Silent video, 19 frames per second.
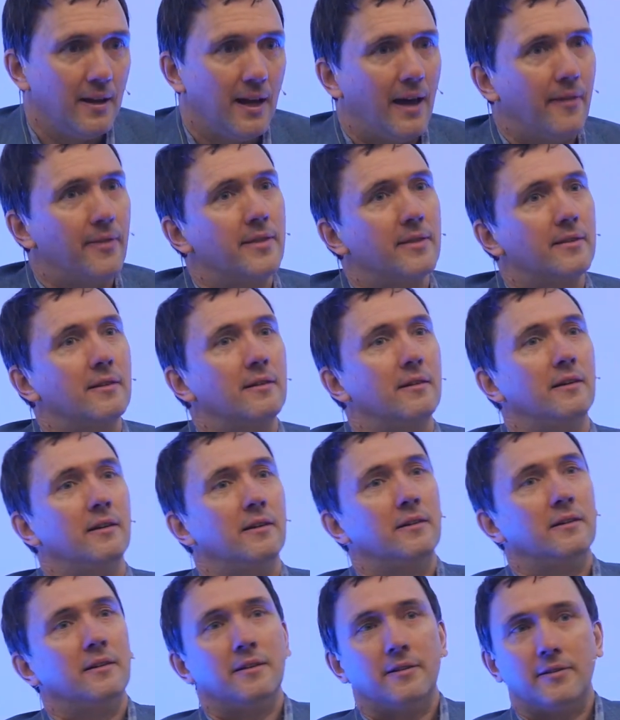And
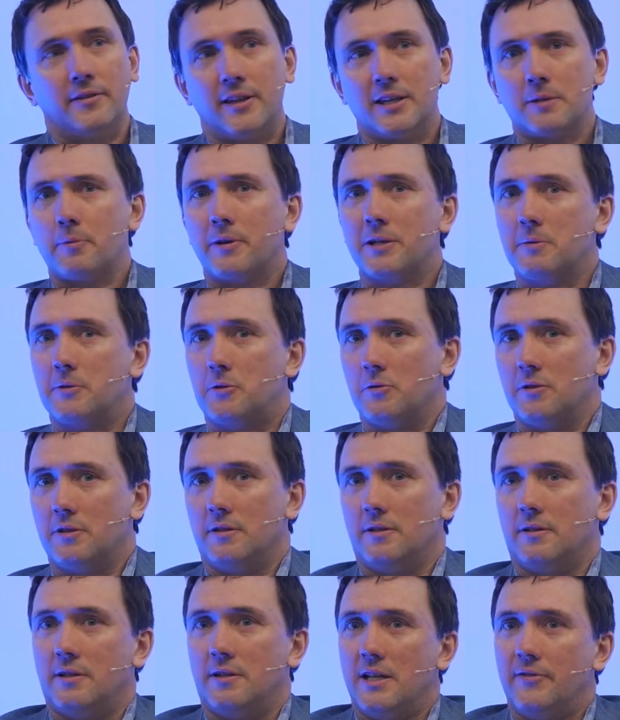this brings me to
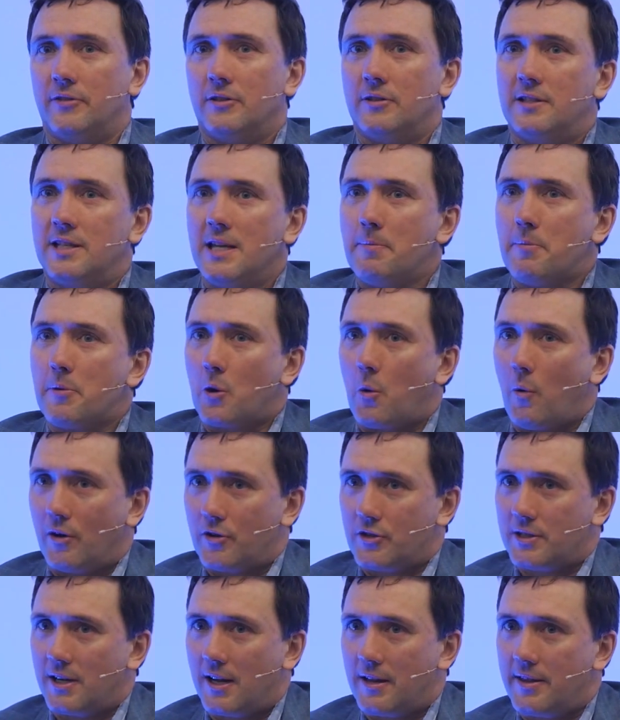an even deeper
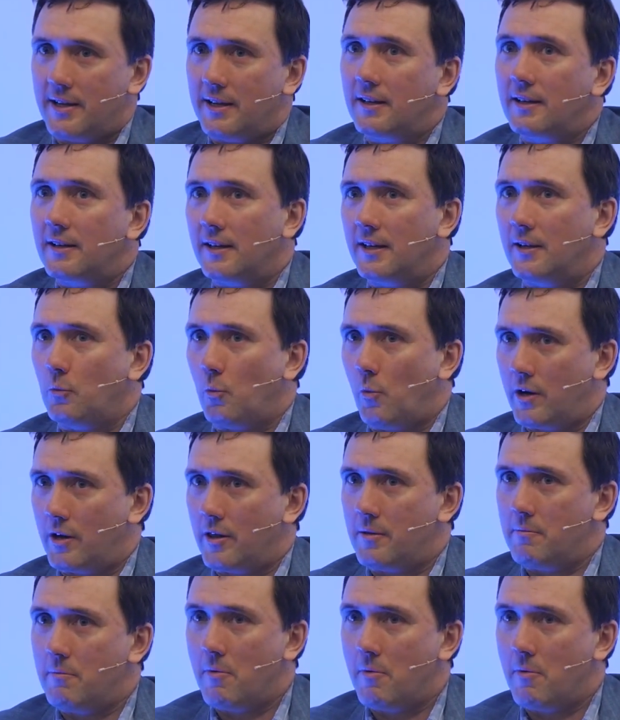question, I think, and one of the